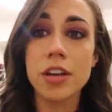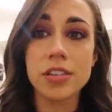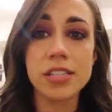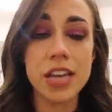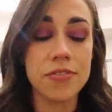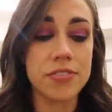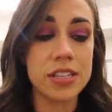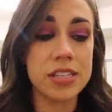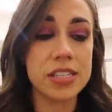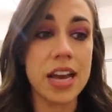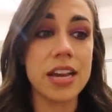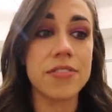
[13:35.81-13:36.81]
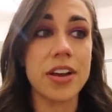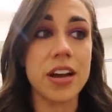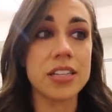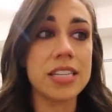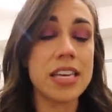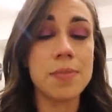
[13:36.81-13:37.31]
stuff and decide if I
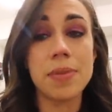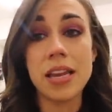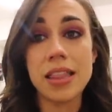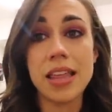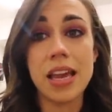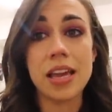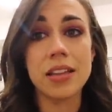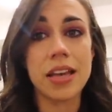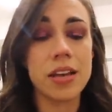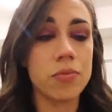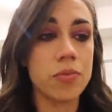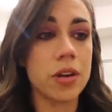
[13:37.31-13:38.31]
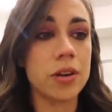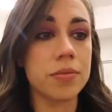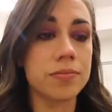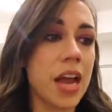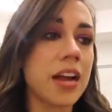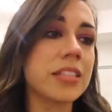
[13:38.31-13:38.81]
got to keep anything, like
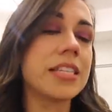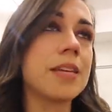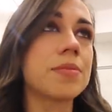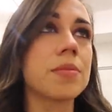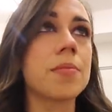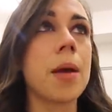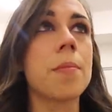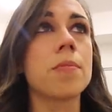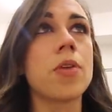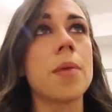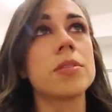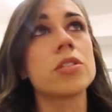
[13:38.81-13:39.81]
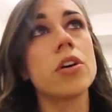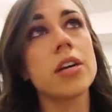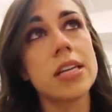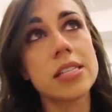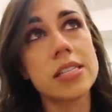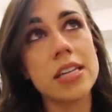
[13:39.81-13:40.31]
I got to keep some of my grandma's
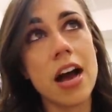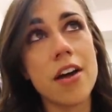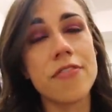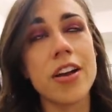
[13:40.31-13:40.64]
cooking stuff.